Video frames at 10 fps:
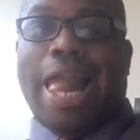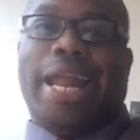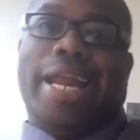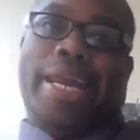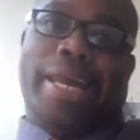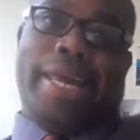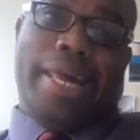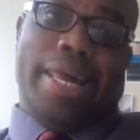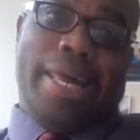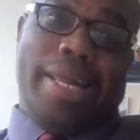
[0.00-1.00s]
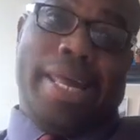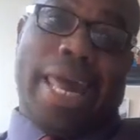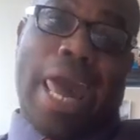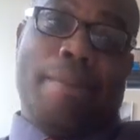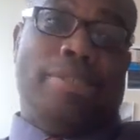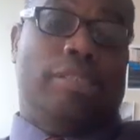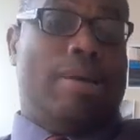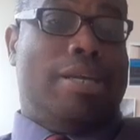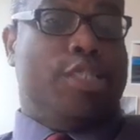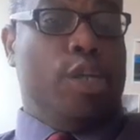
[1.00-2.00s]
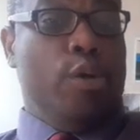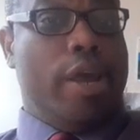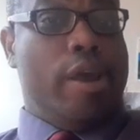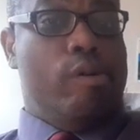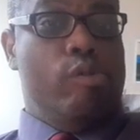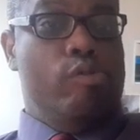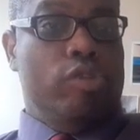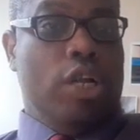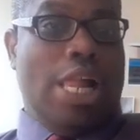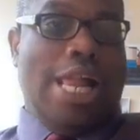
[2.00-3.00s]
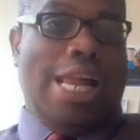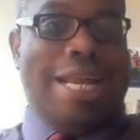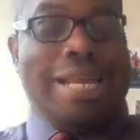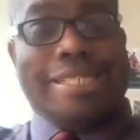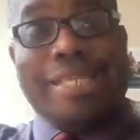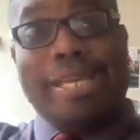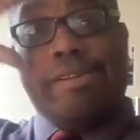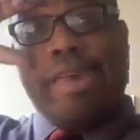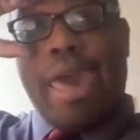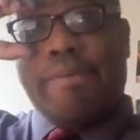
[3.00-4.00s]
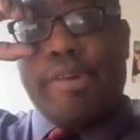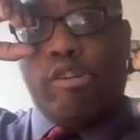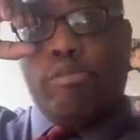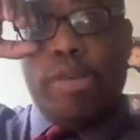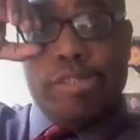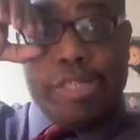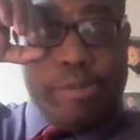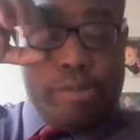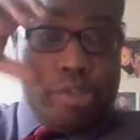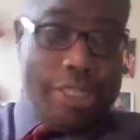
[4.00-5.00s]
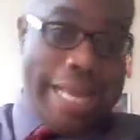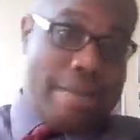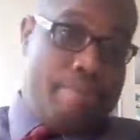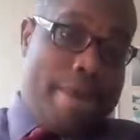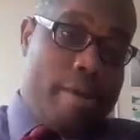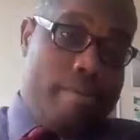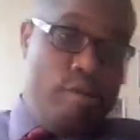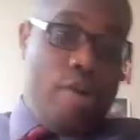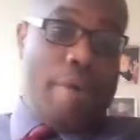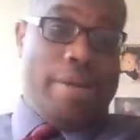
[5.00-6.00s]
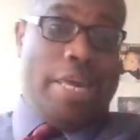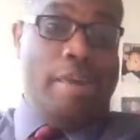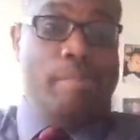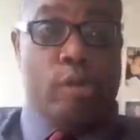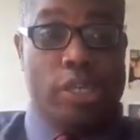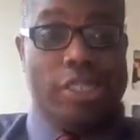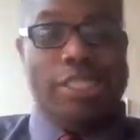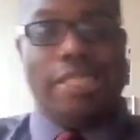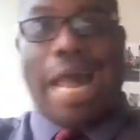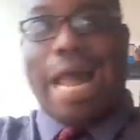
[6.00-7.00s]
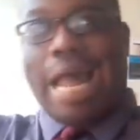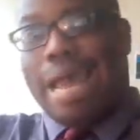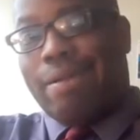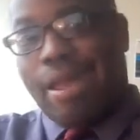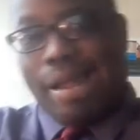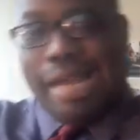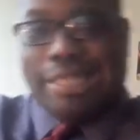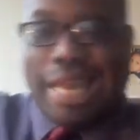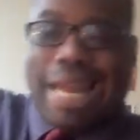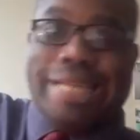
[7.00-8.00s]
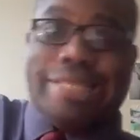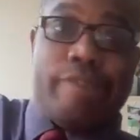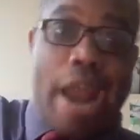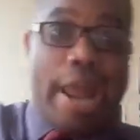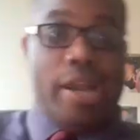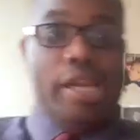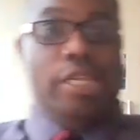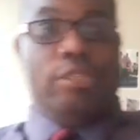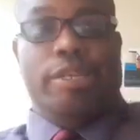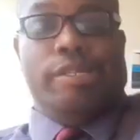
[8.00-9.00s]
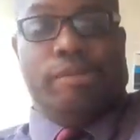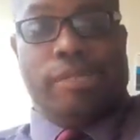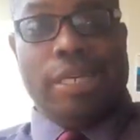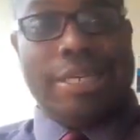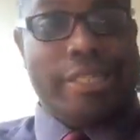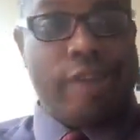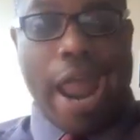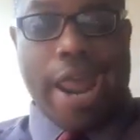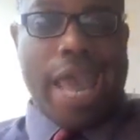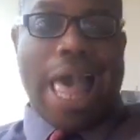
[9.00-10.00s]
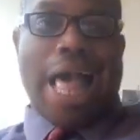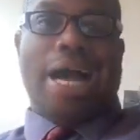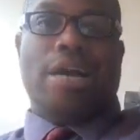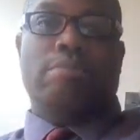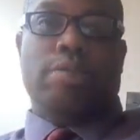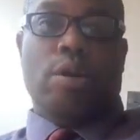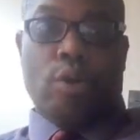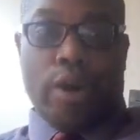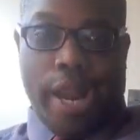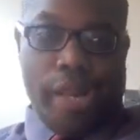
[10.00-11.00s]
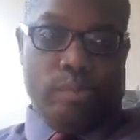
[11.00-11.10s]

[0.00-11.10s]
And he came into my studio and I said, Do you have your own music? Would you like to make it? You have a keyboard? He said, I, I don't have, I said, I got a track. So he took the track, uploaded it.